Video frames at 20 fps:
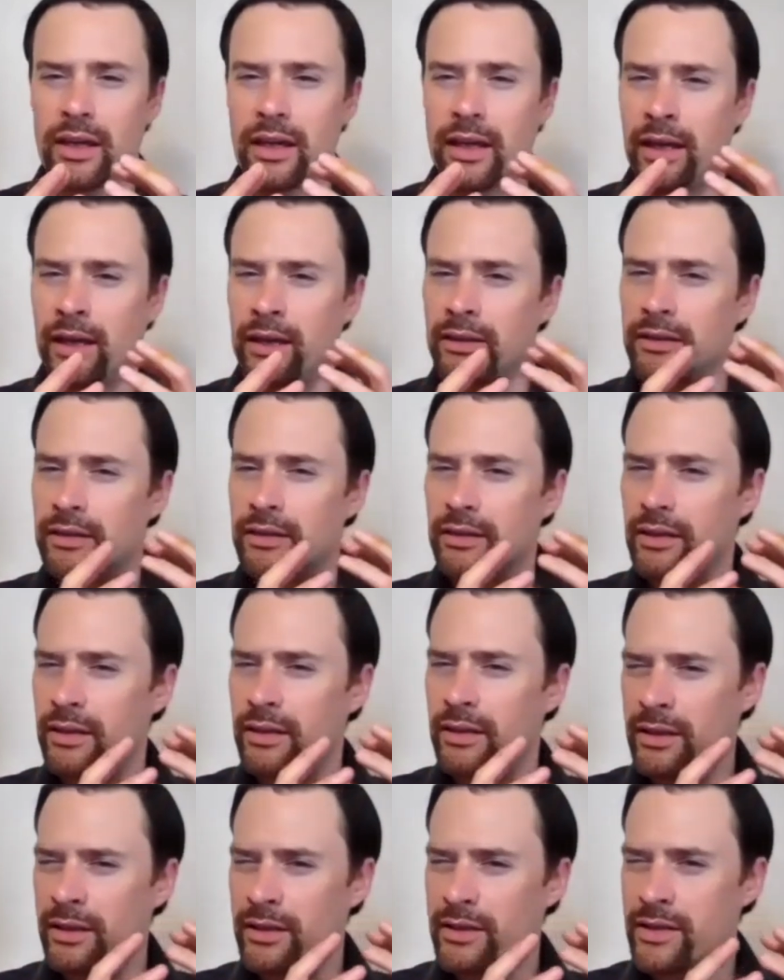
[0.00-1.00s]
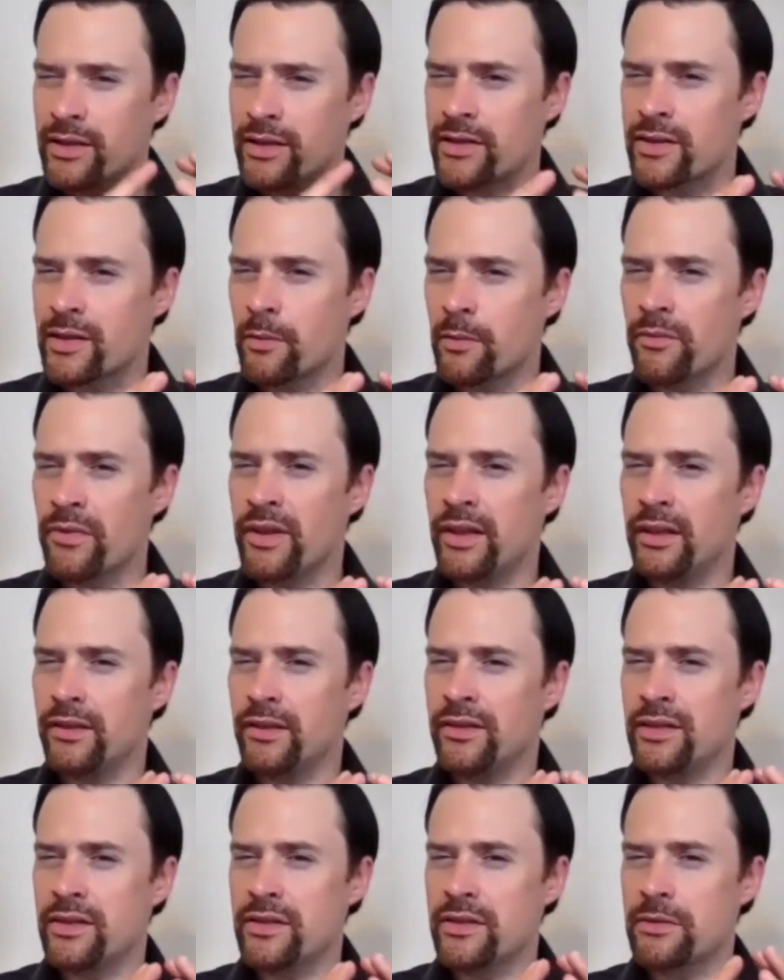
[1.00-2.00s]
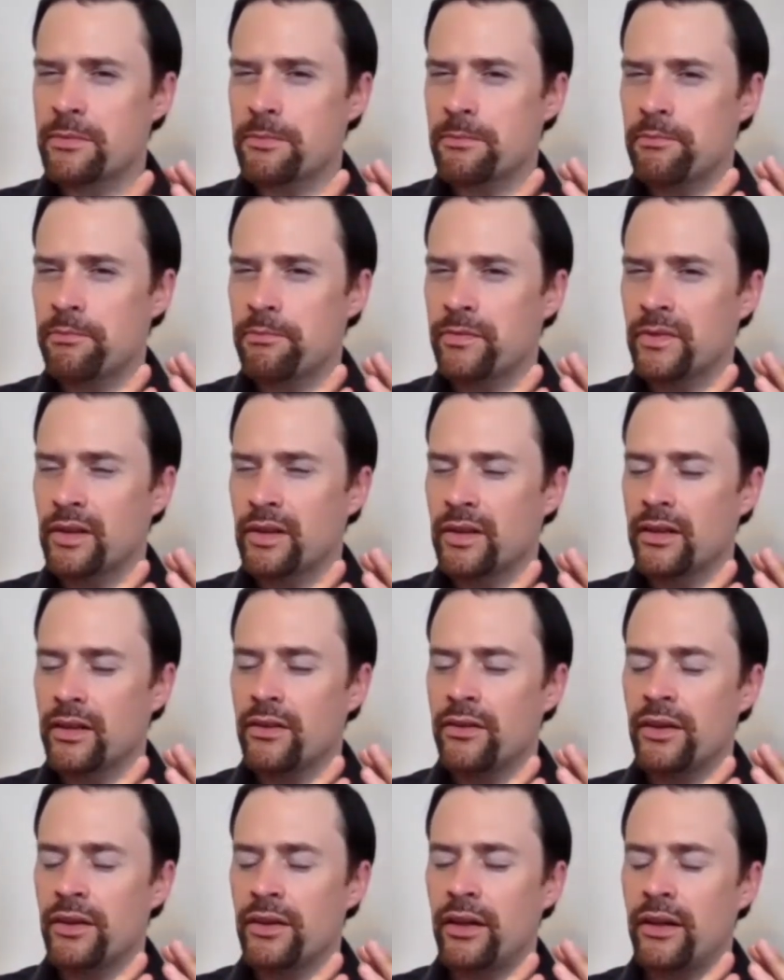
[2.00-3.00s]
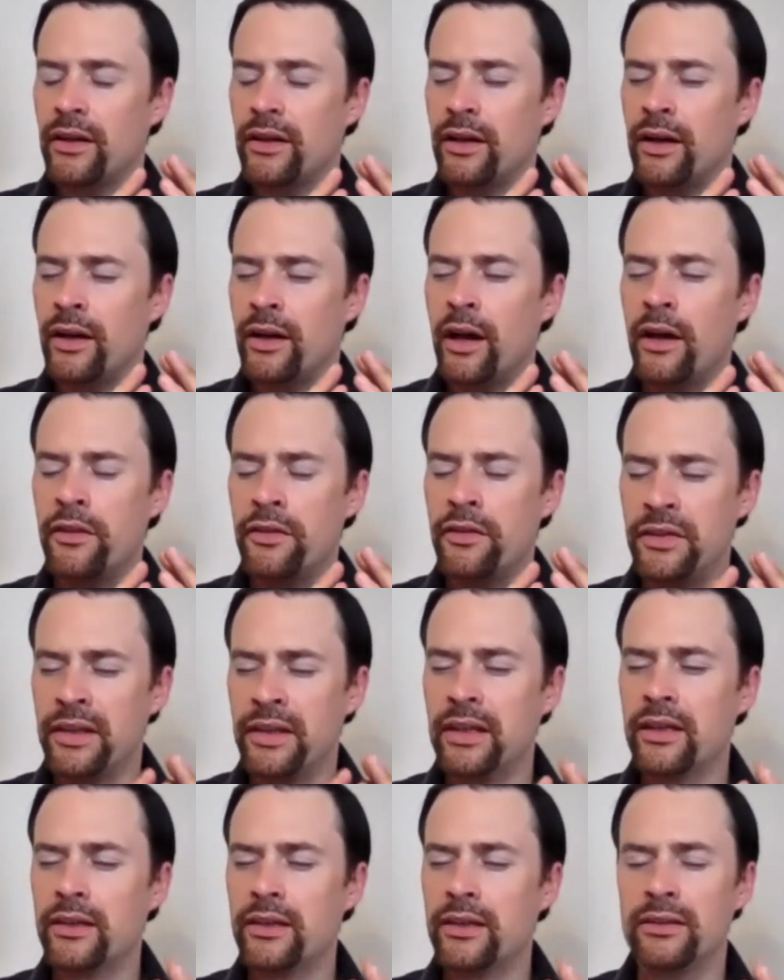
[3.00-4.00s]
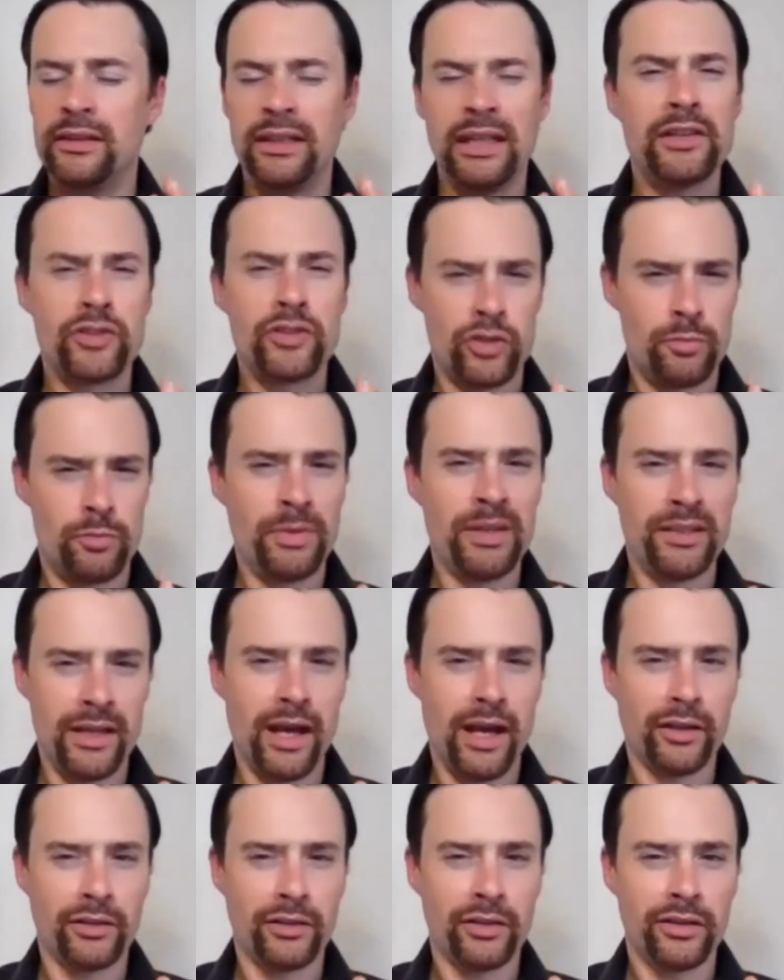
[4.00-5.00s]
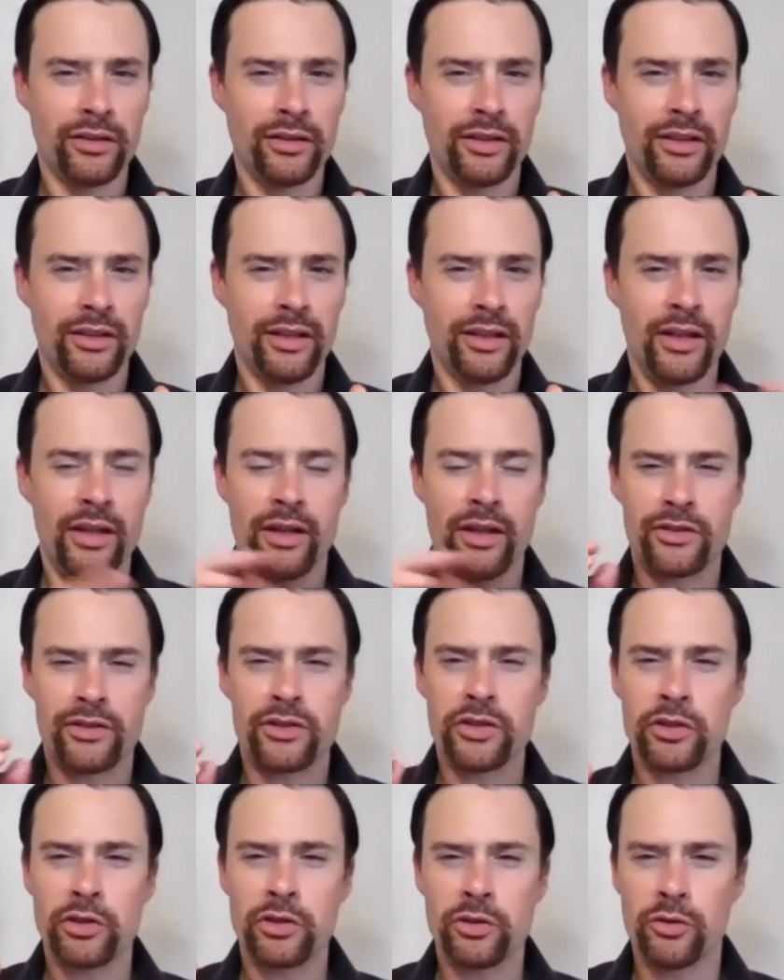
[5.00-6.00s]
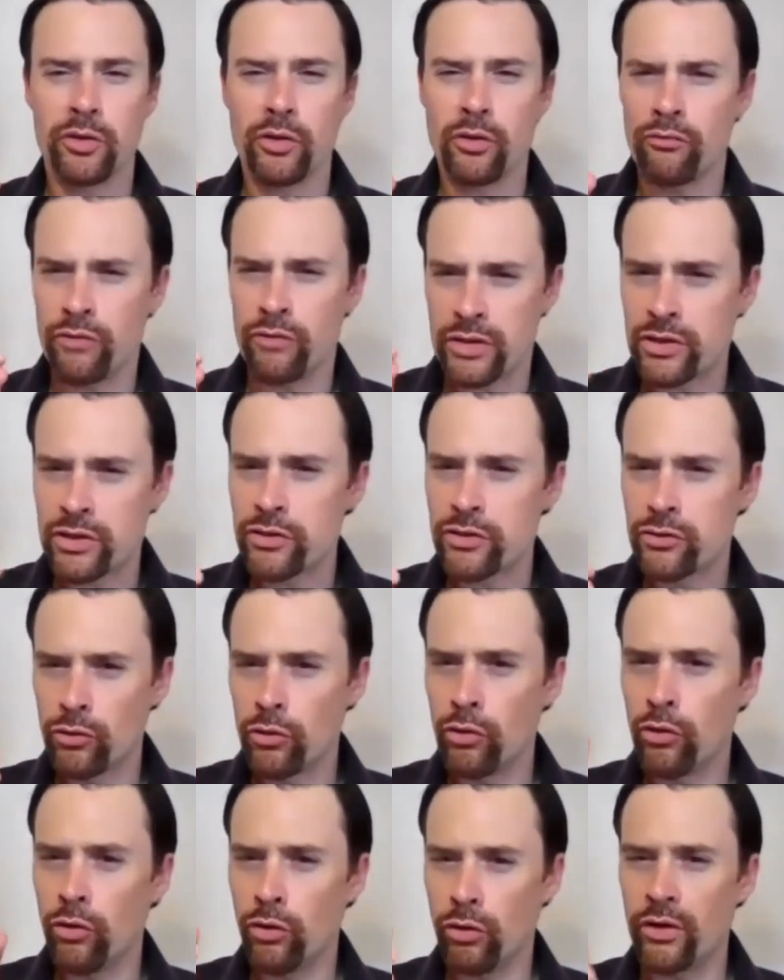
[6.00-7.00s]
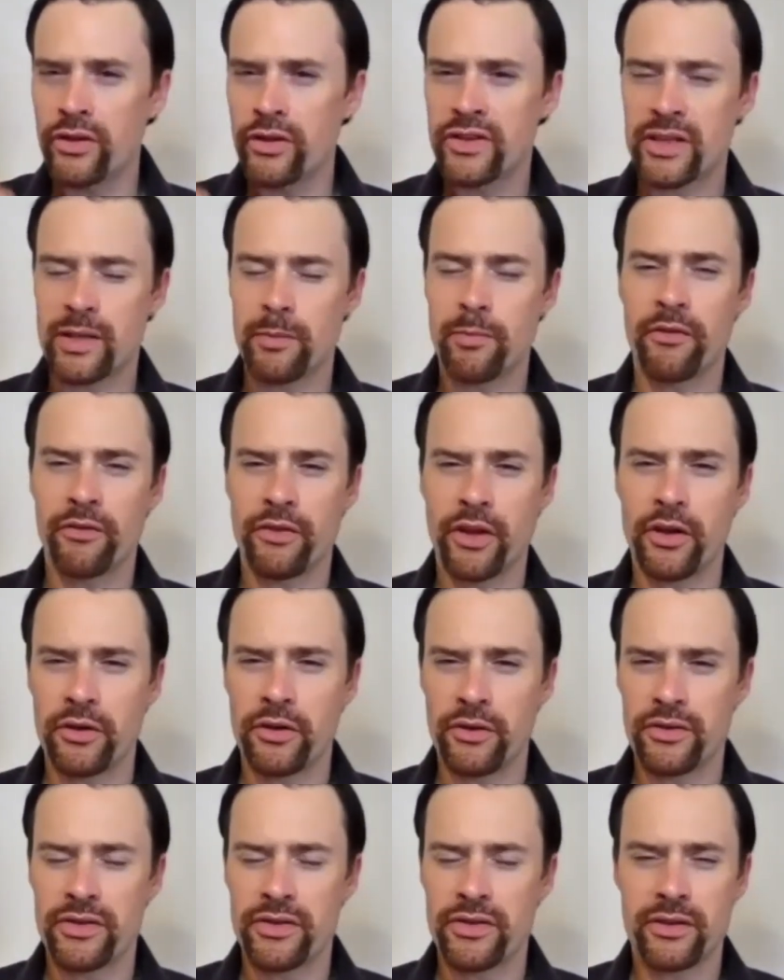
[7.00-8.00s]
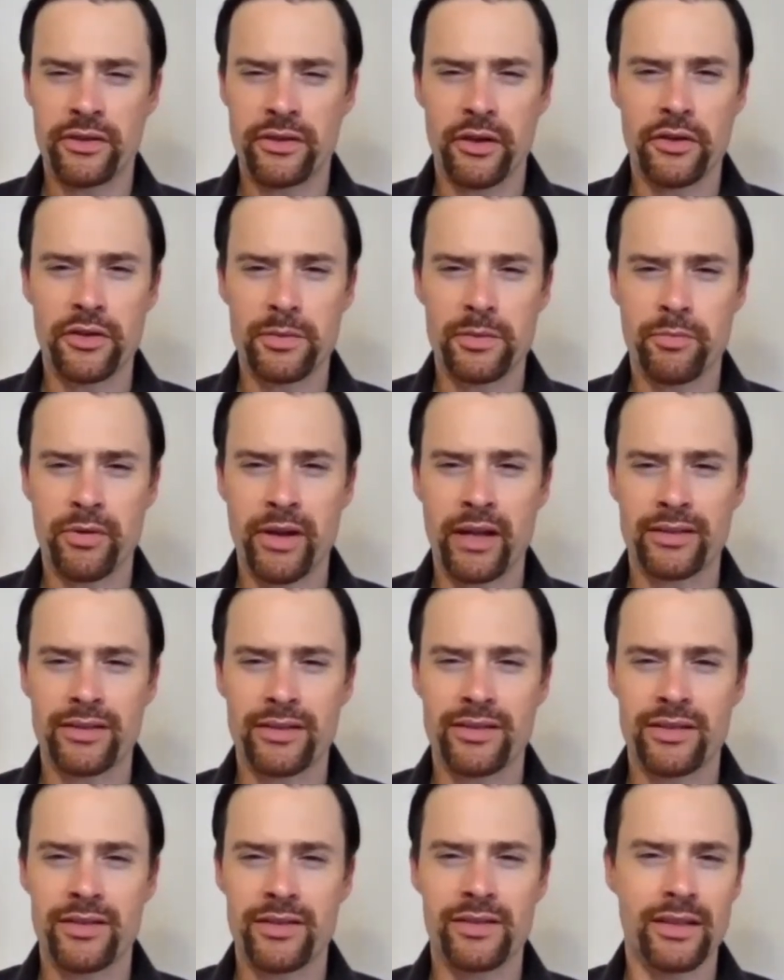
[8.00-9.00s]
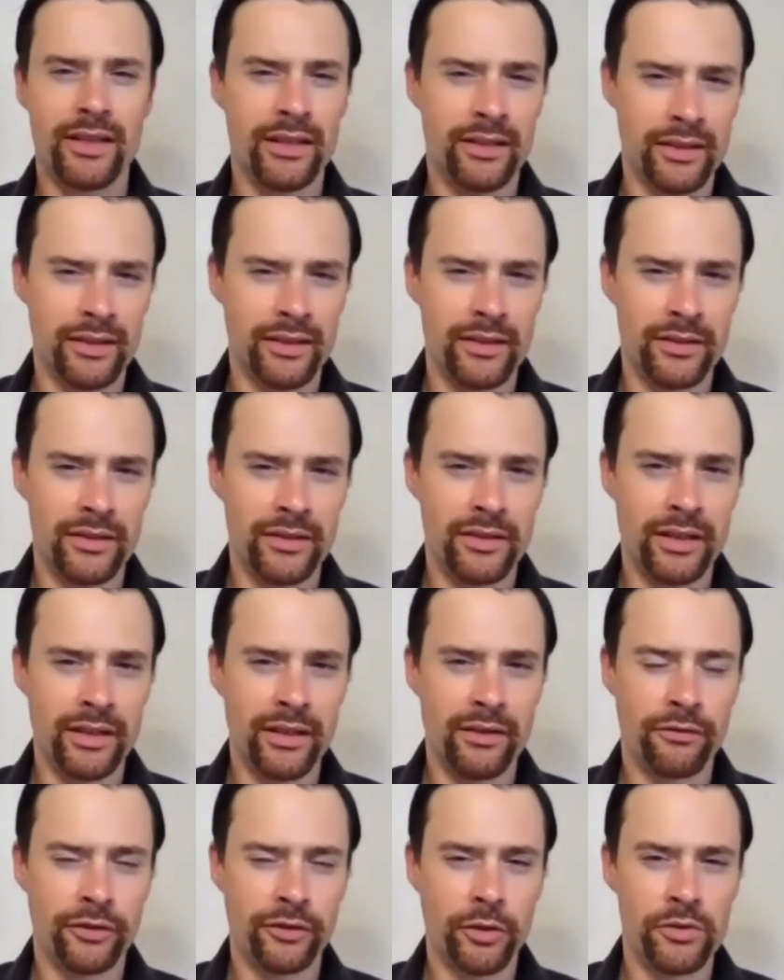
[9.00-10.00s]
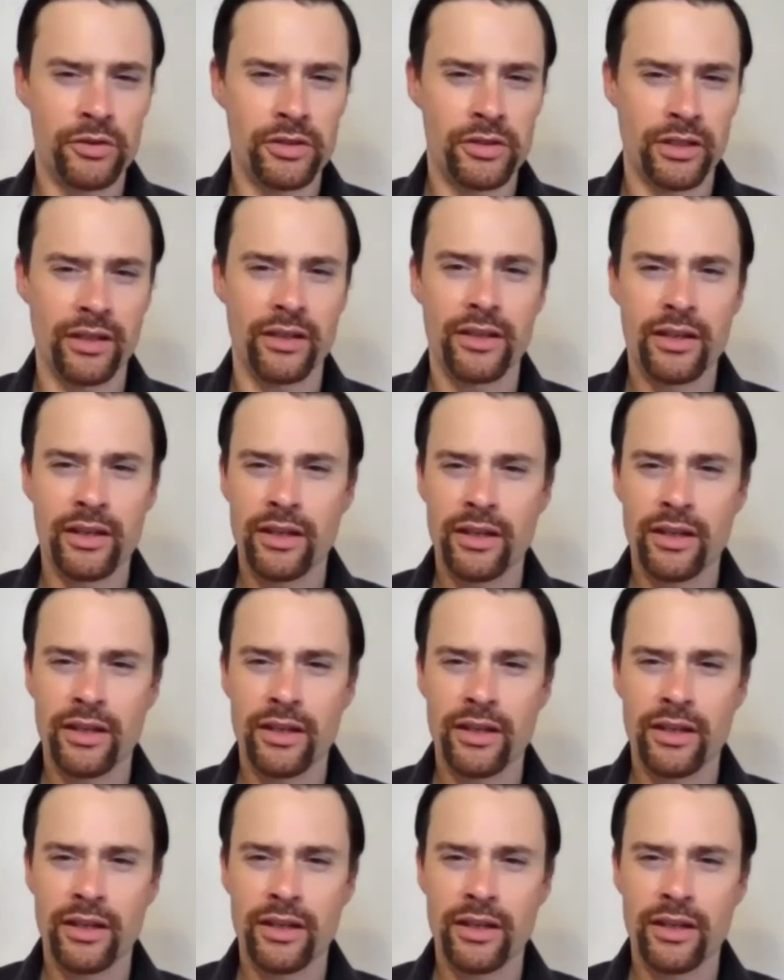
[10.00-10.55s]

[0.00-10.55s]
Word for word: and it's it's something just that I, I think needs to be done uh, to restore some of those those practices in in the near future.